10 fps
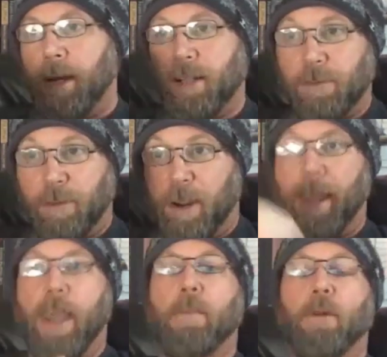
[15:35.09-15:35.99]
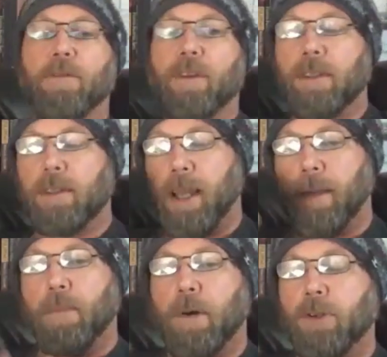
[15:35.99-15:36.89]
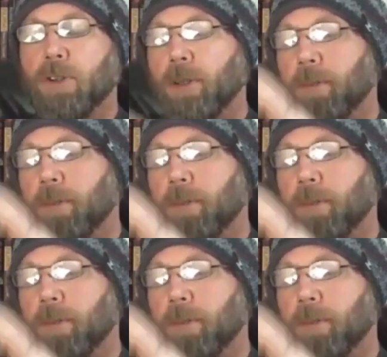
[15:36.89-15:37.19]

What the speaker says: It's a very hammer fist type motion.